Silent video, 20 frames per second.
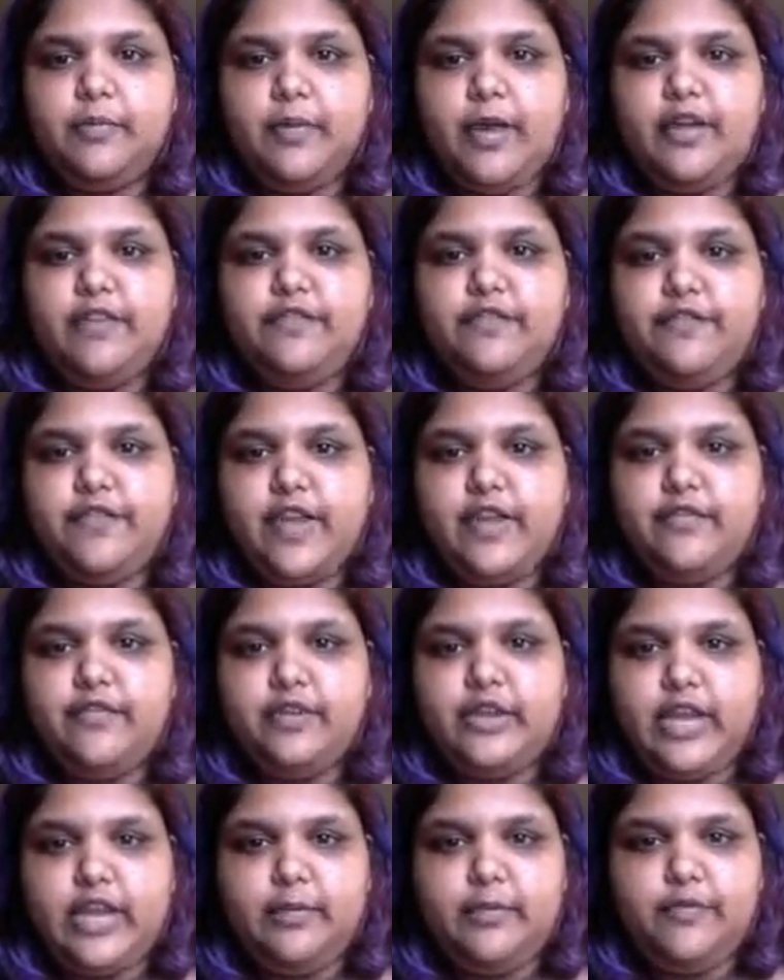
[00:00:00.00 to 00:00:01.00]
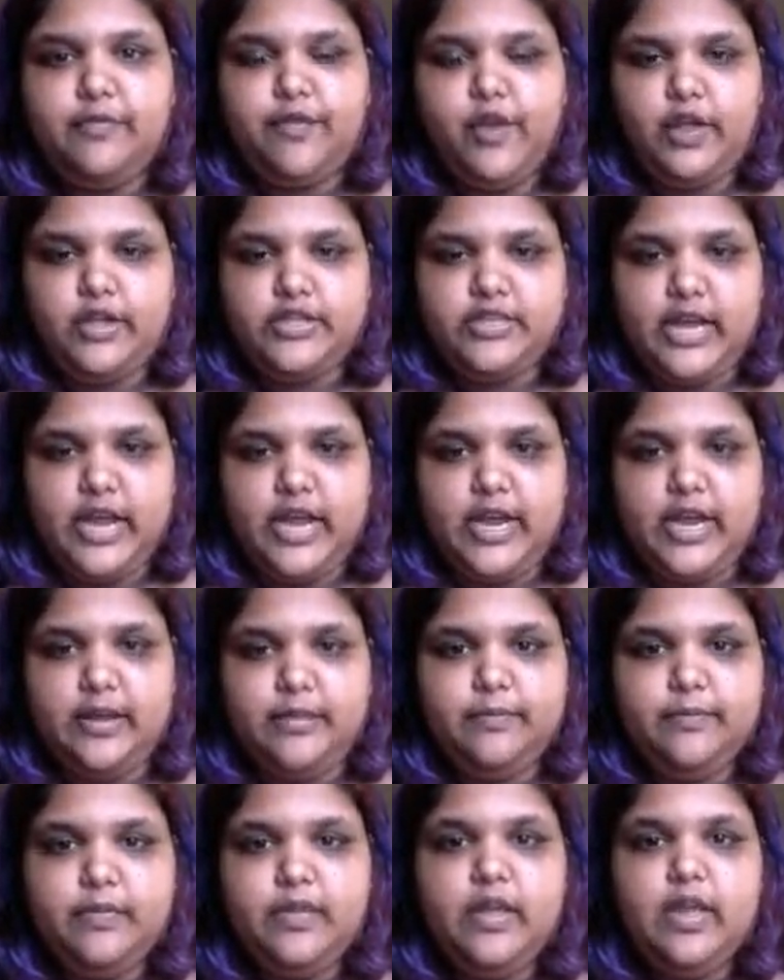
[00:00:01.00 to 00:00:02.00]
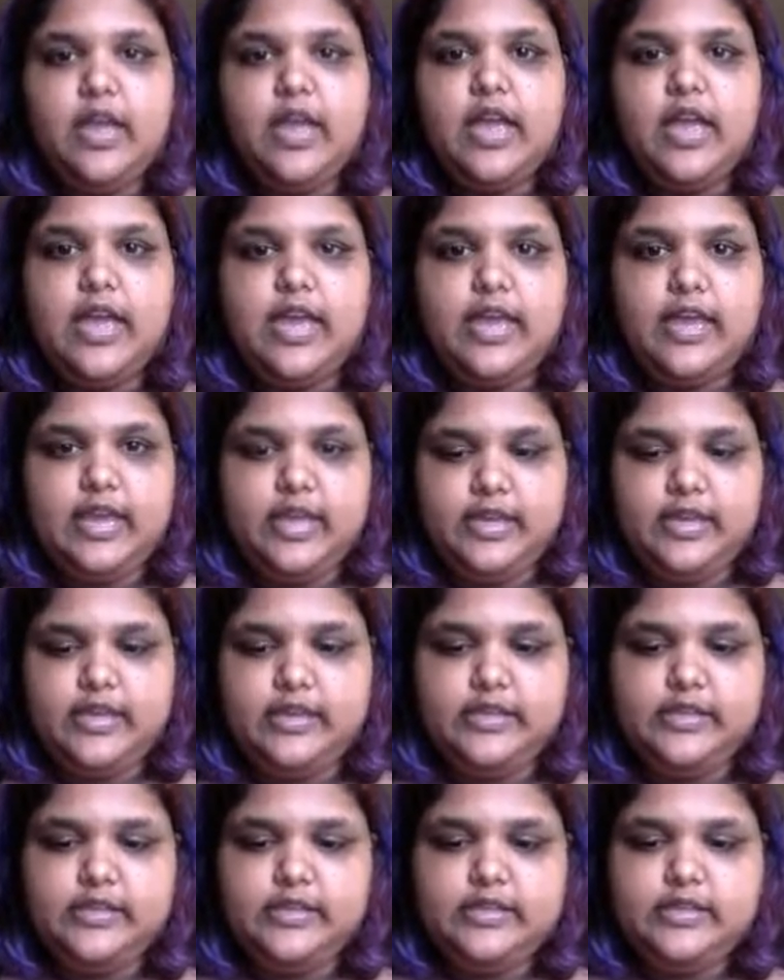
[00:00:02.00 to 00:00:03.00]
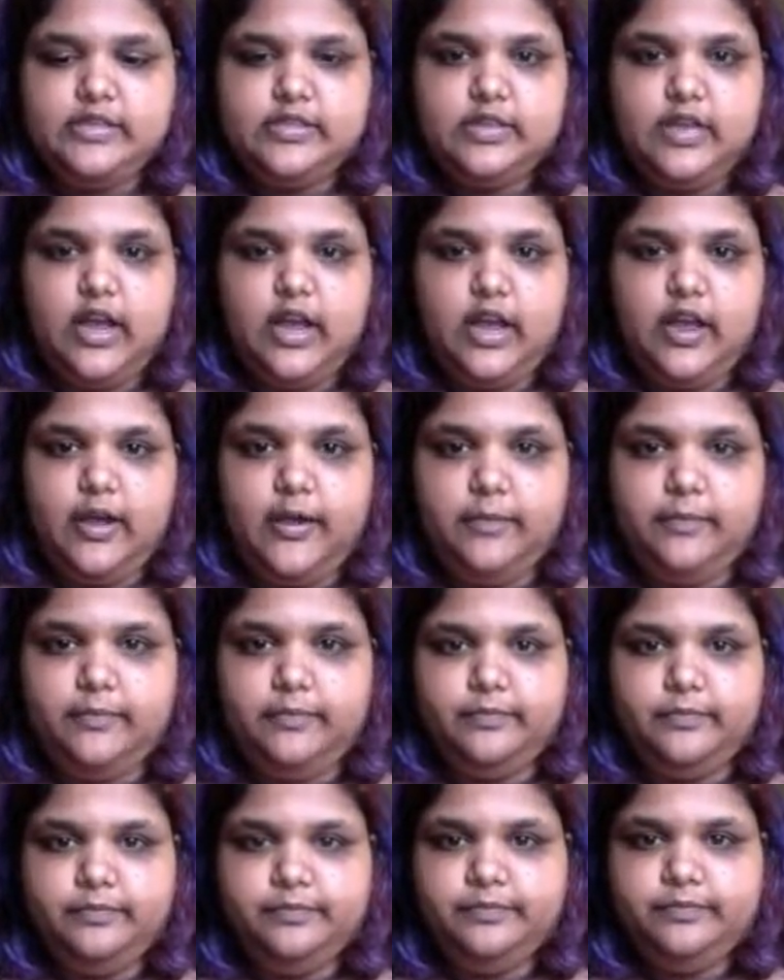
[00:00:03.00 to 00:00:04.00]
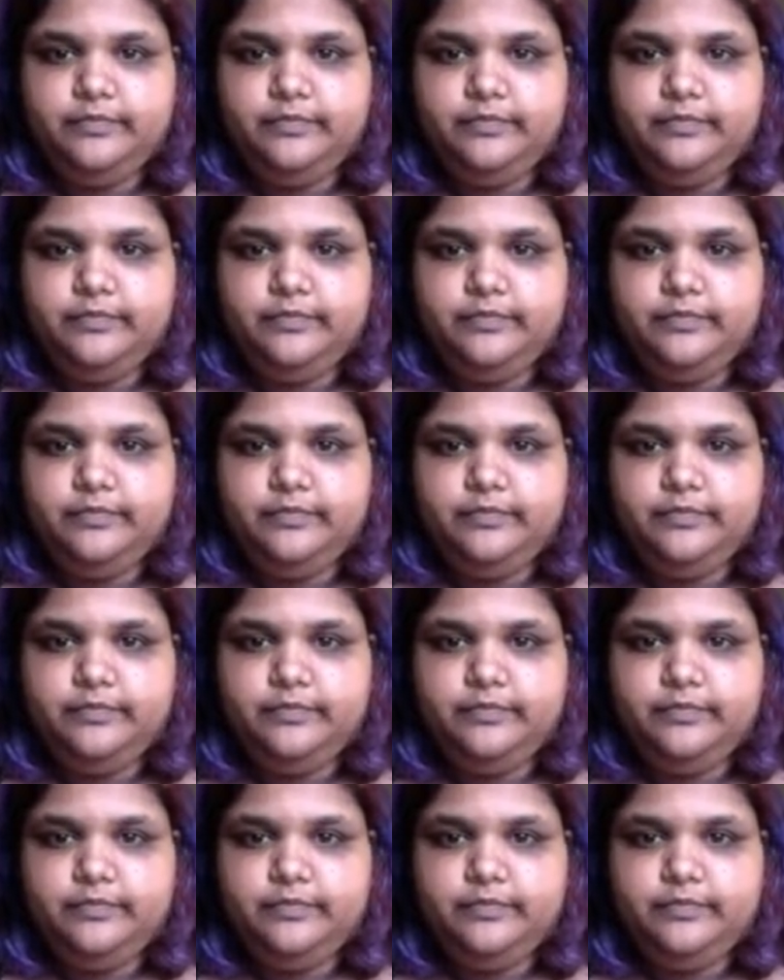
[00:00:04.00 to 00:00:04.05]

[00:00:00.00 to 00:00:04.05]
my favorite game of all time is Outlast.